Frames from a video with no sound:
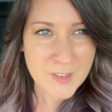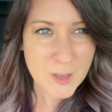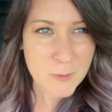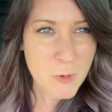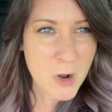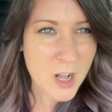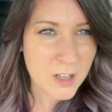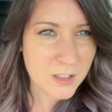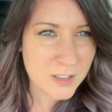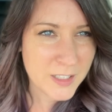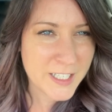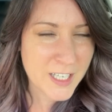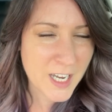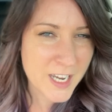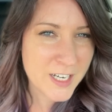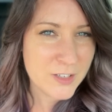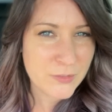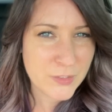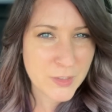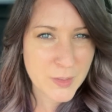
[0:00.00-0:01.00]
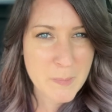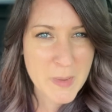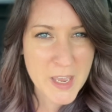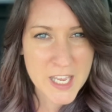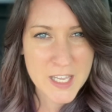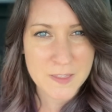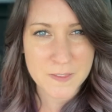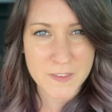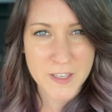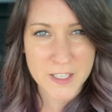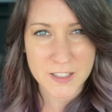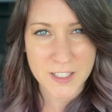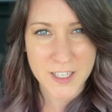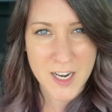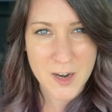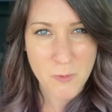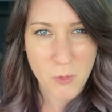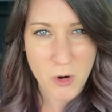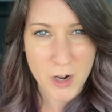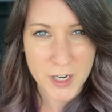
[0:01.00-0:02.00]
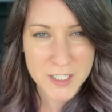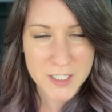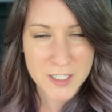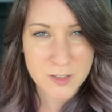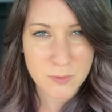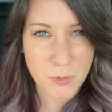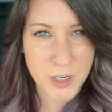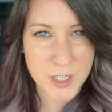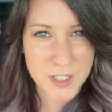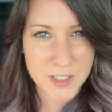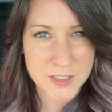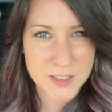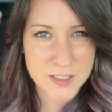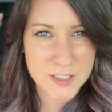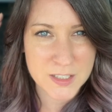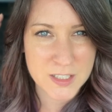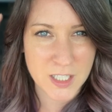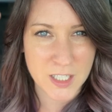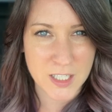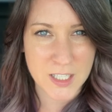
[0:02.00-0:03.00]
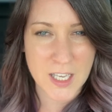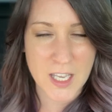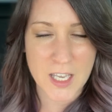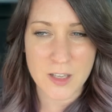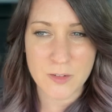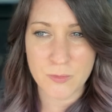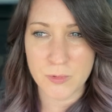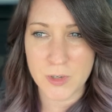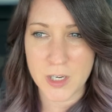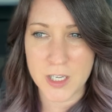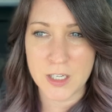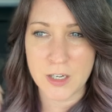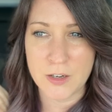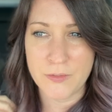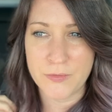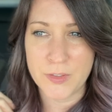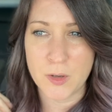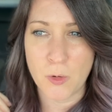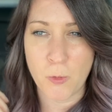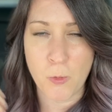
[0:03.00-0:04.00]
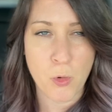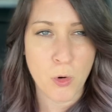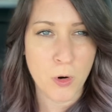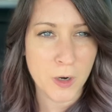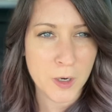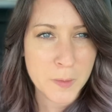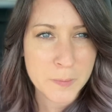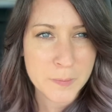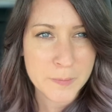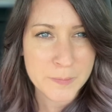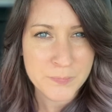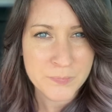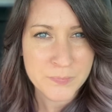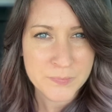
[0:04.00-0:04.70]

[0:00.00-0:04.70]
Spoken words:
well, like kind of the main thing that I wanted was to get rid of the warm